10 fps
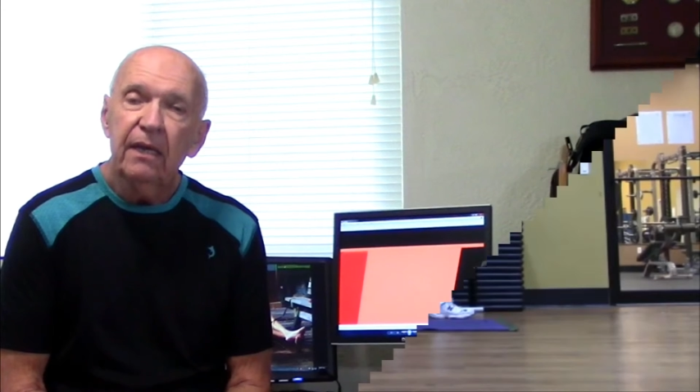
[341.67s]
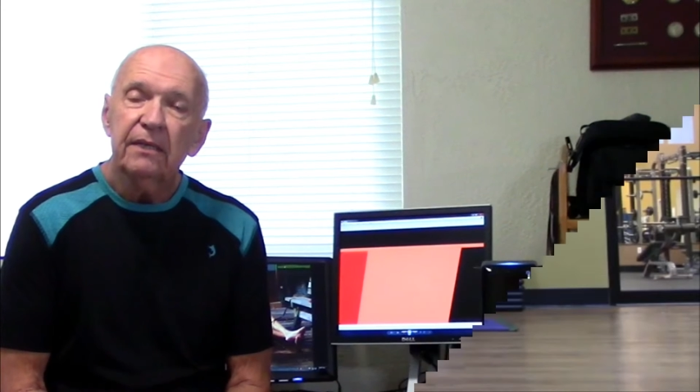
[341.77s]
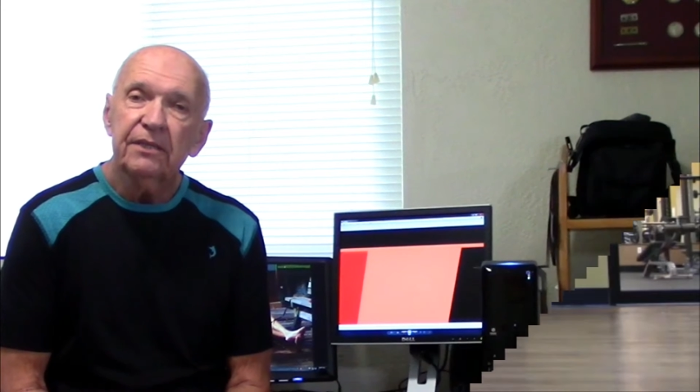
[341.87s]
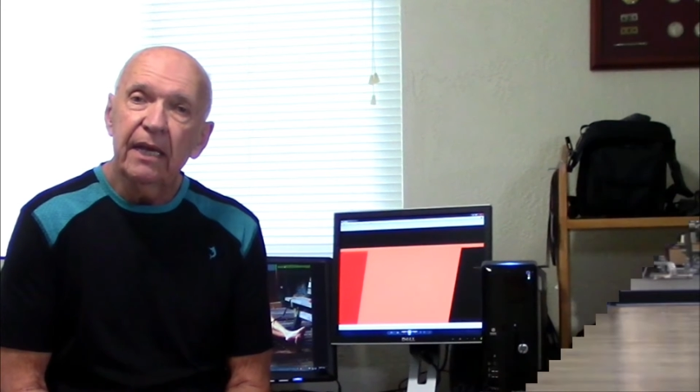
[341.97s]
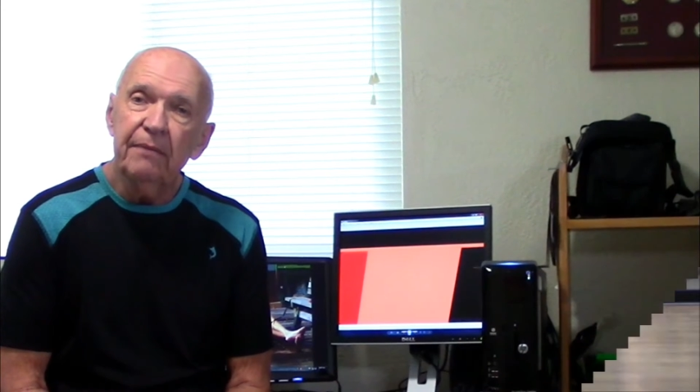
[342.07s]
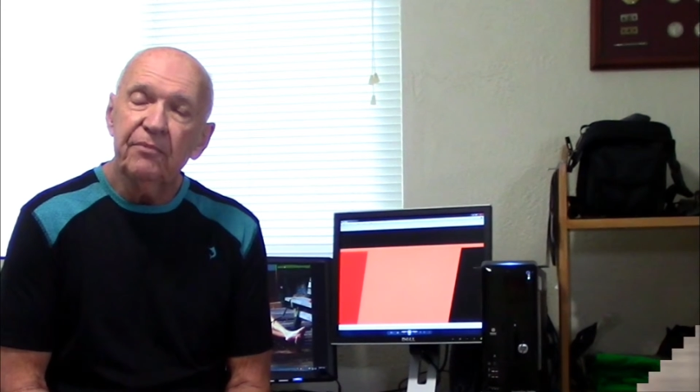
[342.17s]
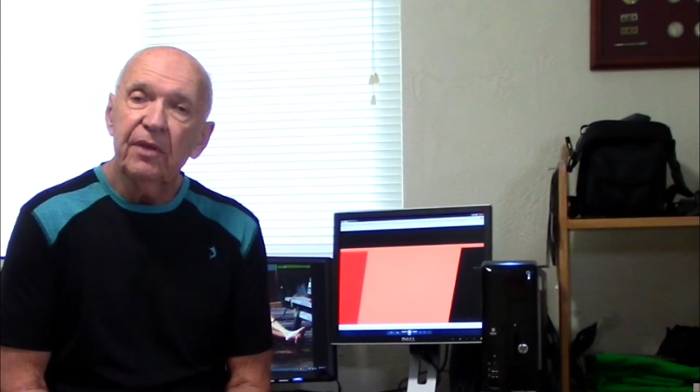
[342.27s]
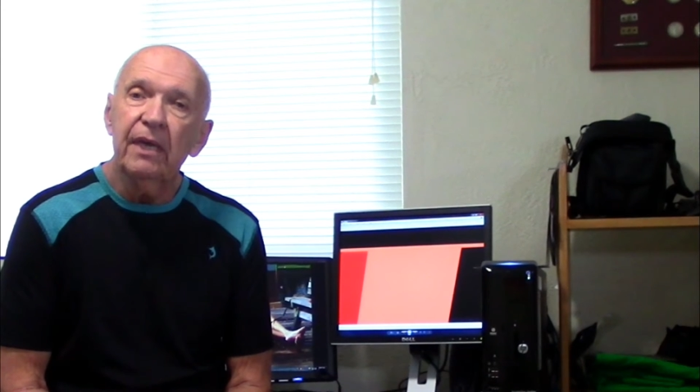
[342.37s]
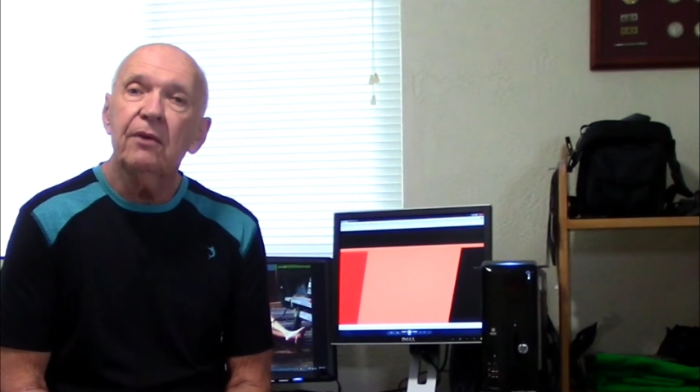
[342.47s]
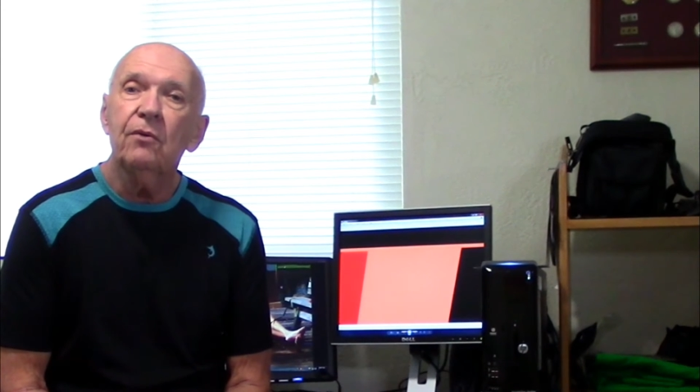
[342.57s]
Same
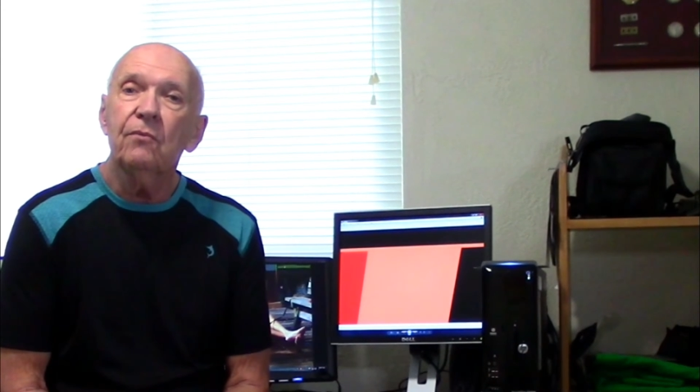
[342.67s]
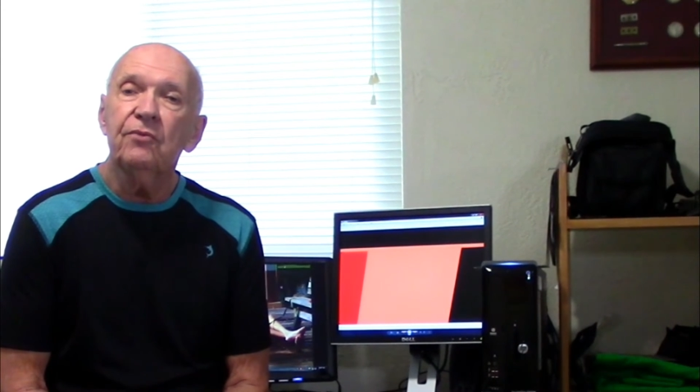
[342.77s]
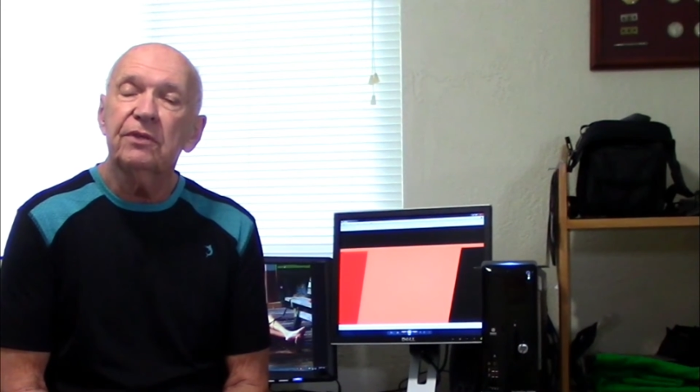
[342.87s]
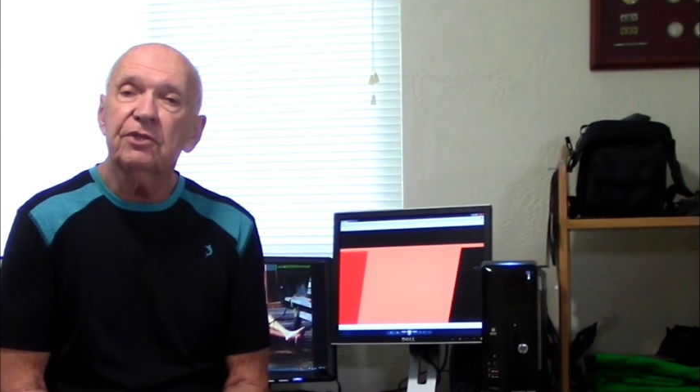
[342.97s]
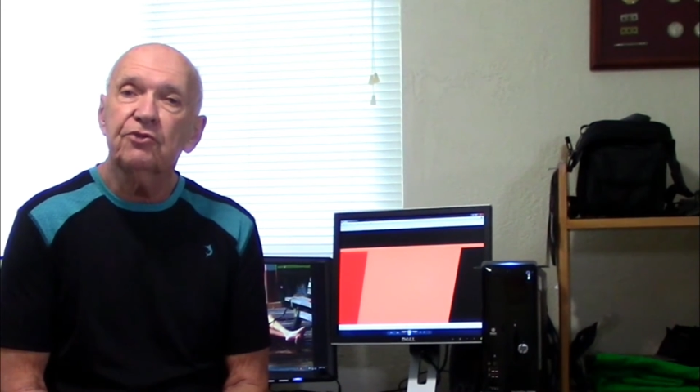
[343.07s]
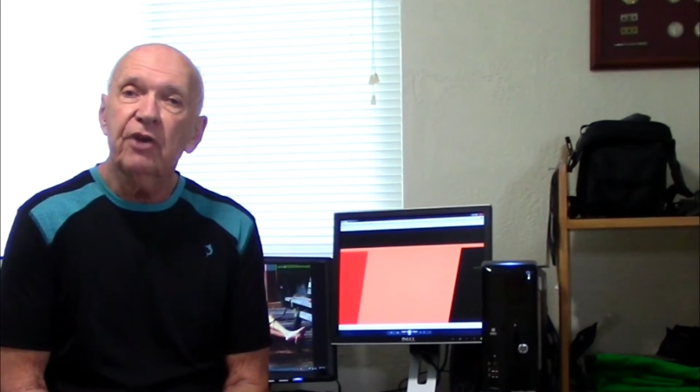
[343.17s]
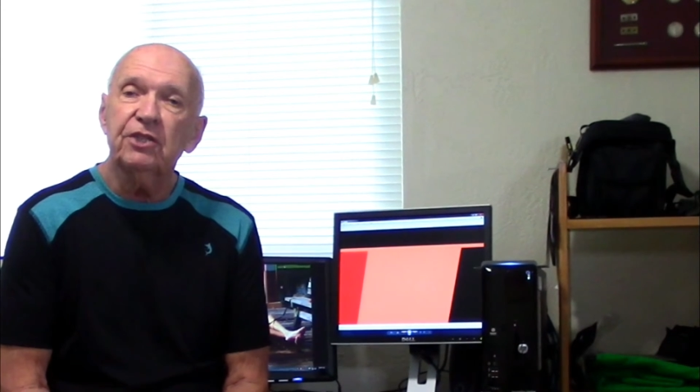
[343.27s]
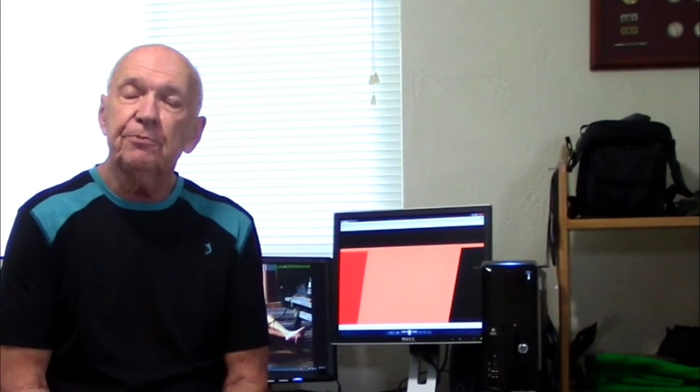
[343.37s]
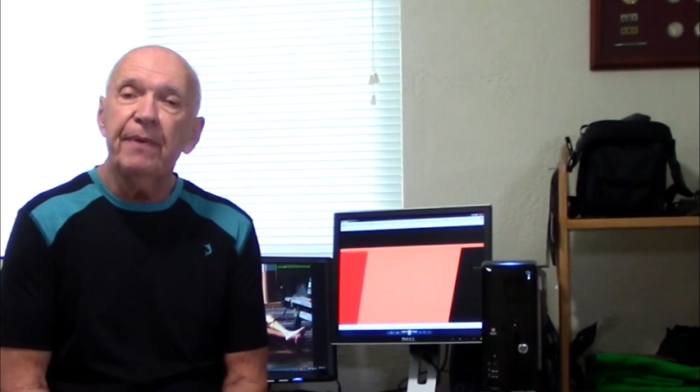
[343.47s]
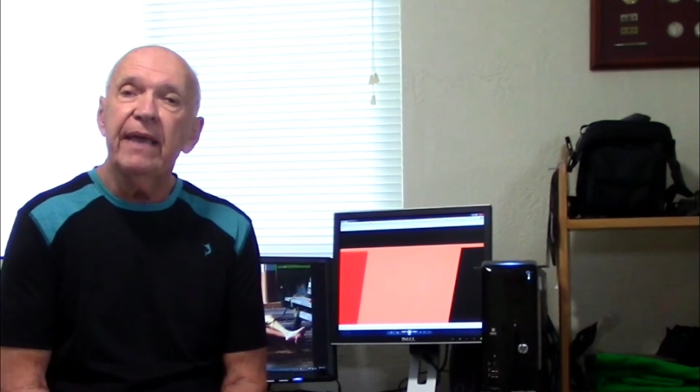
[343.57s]
thing with the
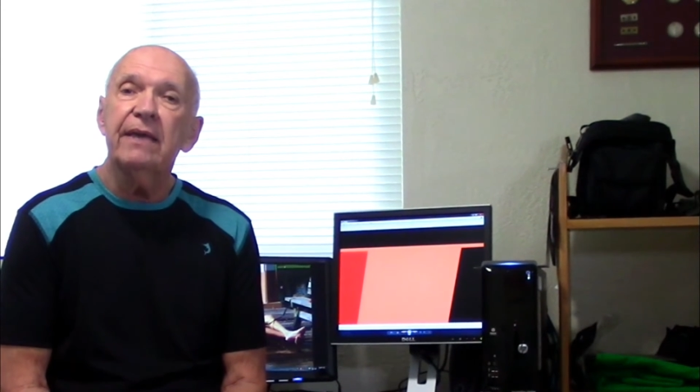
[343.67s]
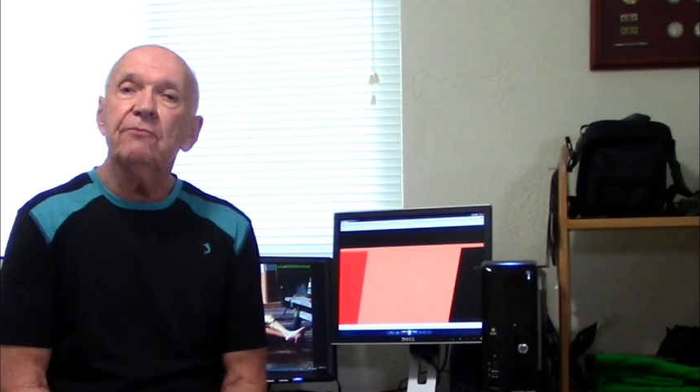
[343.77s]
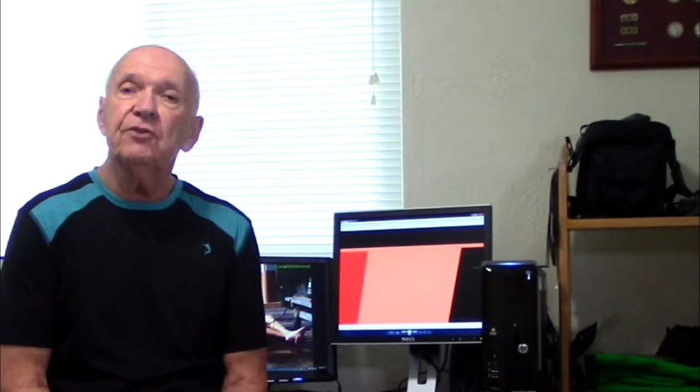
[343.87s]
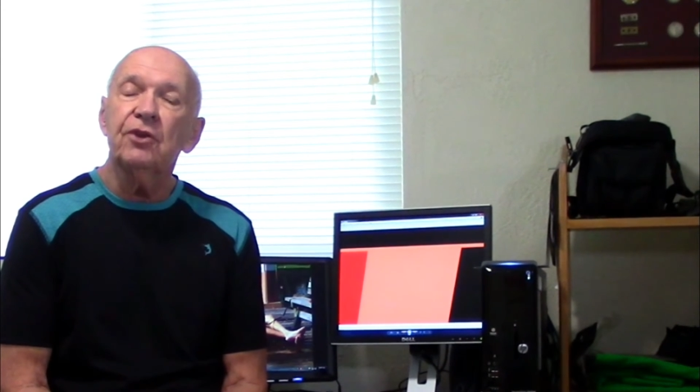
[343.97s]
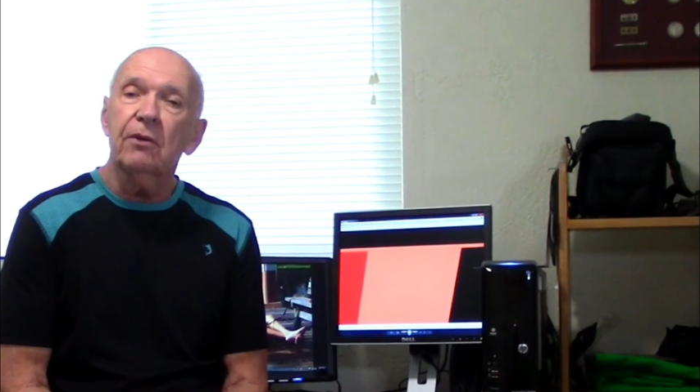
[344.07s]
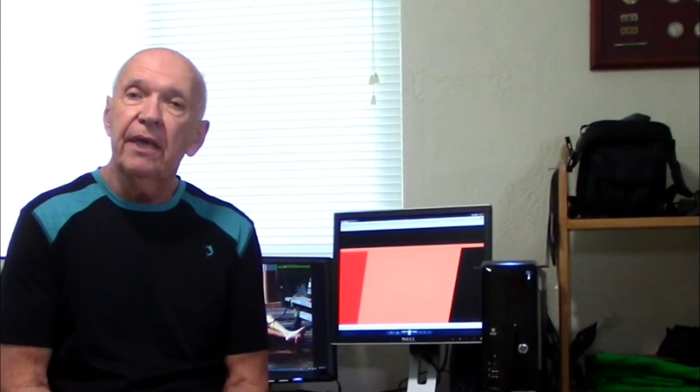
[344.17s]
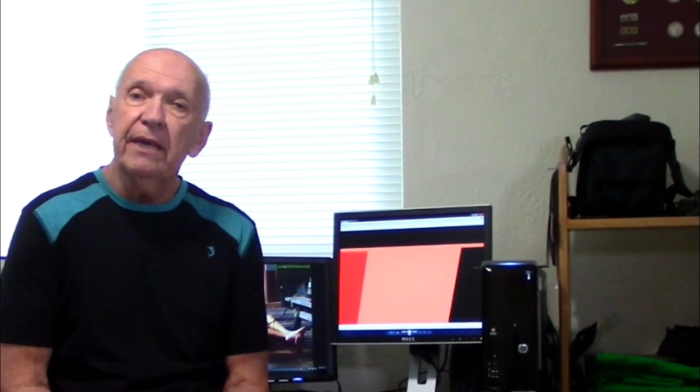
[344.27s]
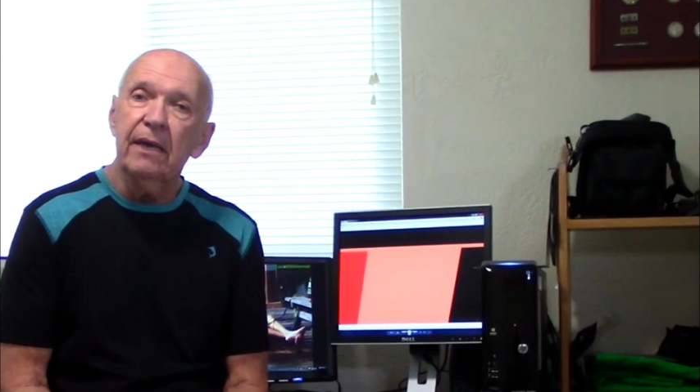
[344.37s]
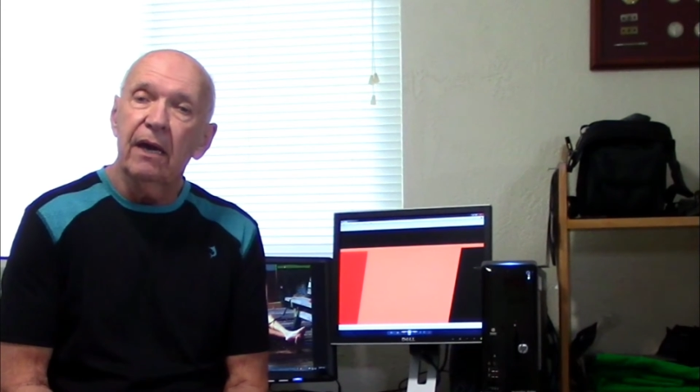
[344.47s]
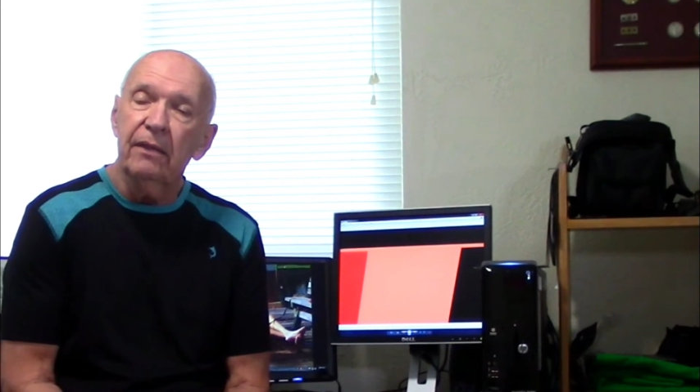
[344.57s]
stretch band when you're
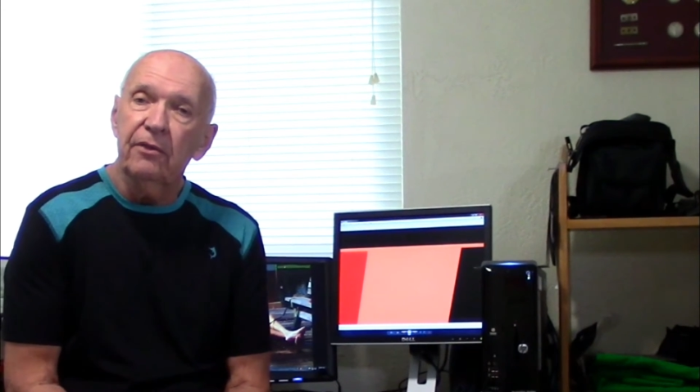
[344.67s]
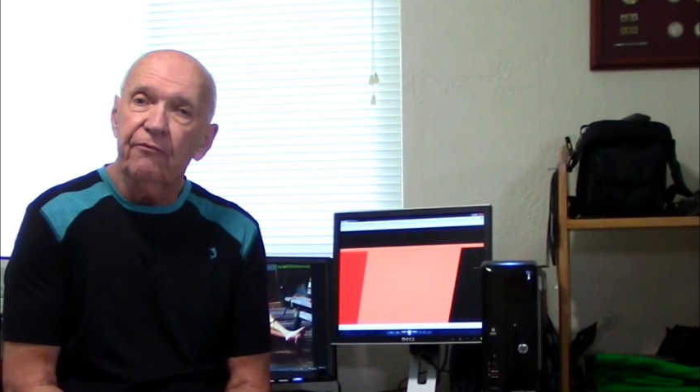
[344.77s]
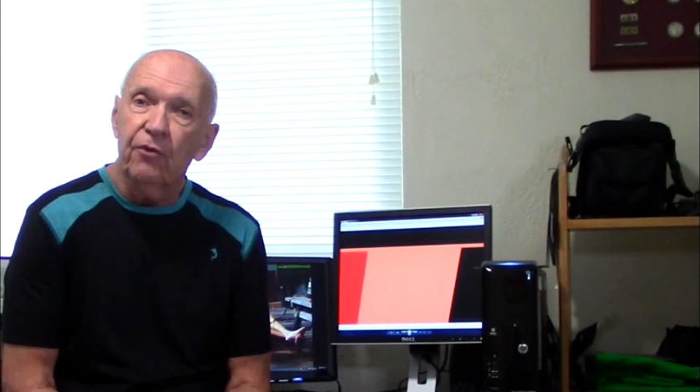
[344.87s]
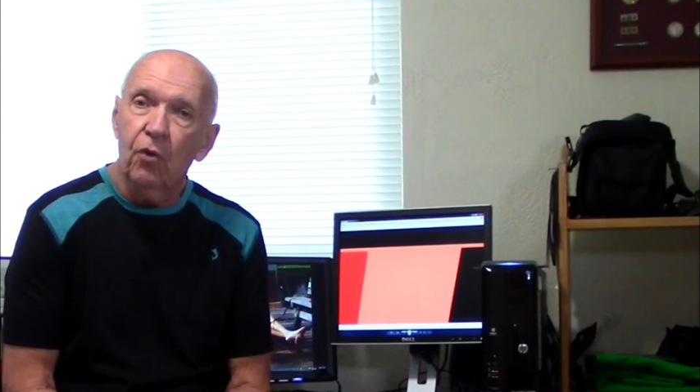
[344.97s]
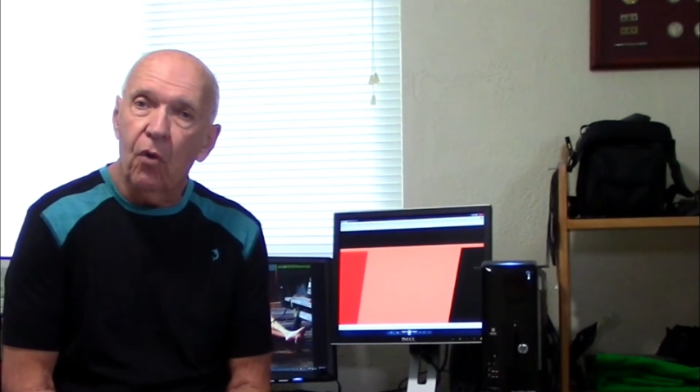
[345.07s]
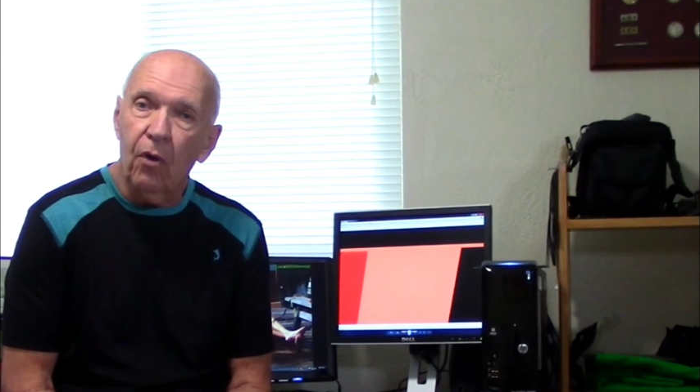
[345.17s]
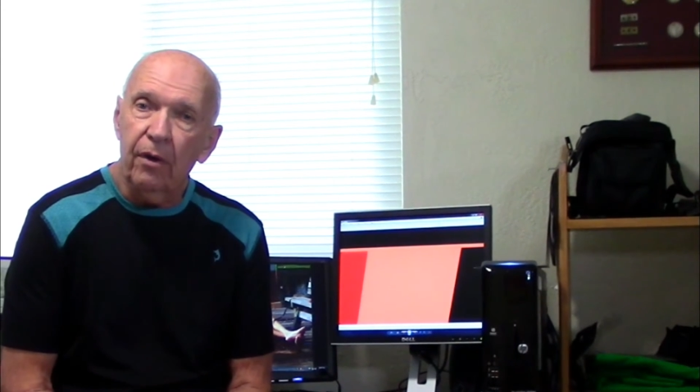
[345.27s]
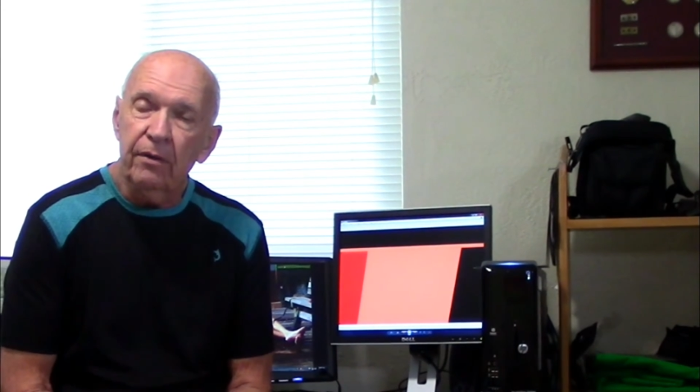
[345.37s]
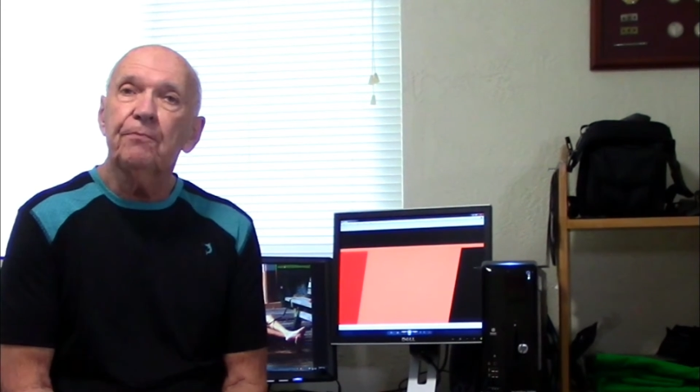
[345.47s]
laying on the floor.